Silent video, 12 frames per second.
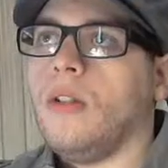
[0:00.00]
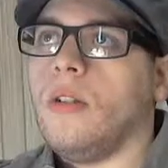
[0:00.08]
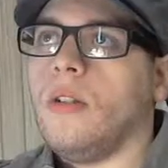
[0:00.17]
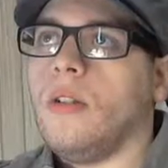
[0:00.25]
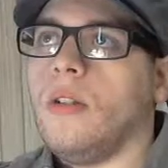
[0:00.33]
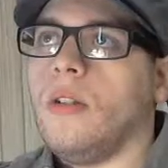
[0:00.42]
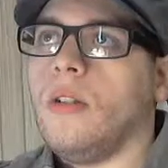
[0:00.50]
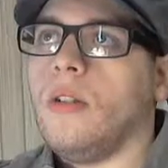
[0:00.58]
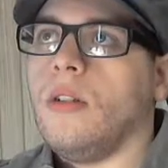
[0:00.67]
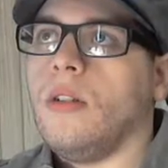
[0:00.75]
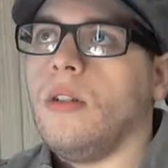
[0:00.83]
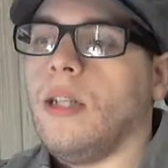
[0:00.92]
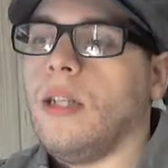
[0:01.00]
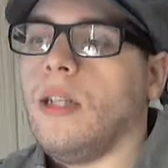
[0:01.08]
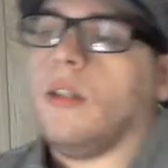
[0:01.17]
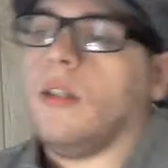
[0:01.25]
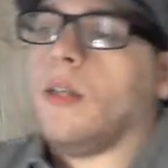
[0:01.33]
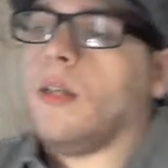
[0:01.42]
She kind of, like,
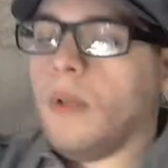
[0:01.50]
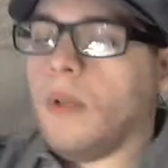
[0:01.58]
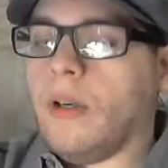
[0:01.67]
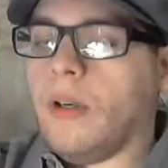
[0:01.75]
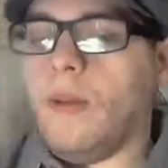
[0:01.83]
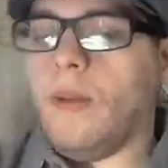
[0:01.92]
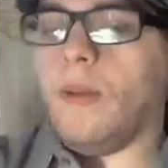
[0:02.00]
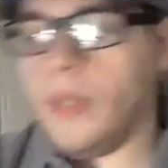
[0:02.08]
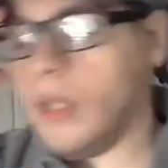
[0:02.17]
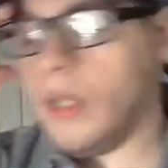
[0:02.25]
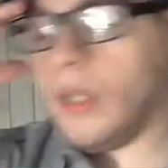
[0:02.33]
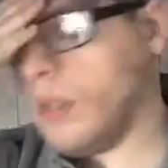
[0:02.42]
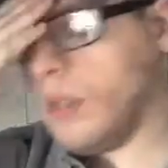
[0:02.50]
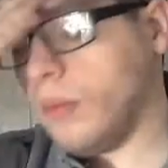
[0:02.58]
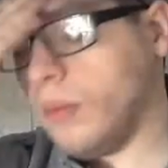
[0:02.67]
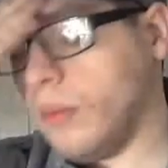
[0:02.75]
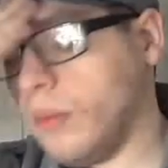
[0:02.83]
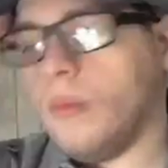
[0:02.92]
alright, because
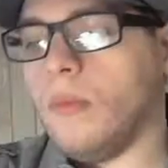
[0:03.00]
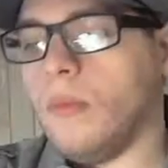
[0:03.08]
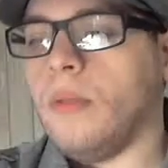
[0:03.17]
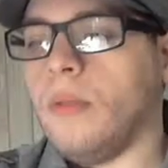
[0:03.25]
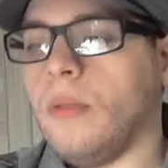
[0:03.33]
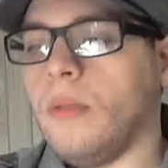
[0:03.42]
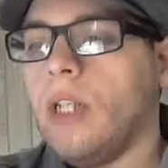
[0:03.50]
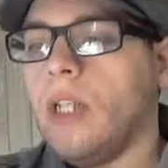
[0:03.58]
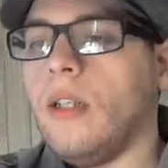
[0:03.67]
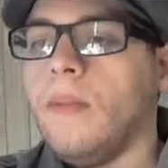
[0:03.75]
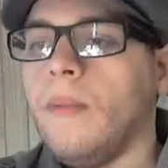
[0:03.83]
with Regina,